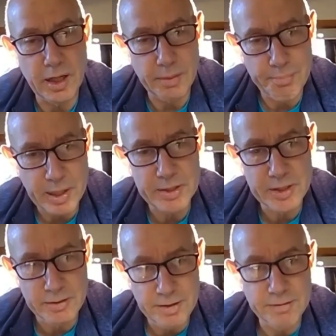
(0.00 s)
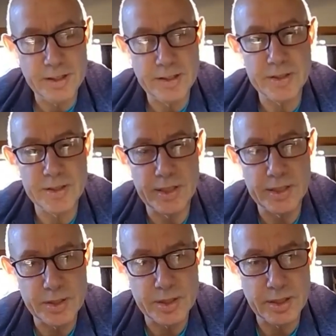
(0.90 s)
a bunch of evidence
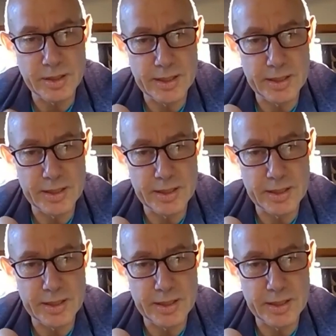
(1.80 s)
that's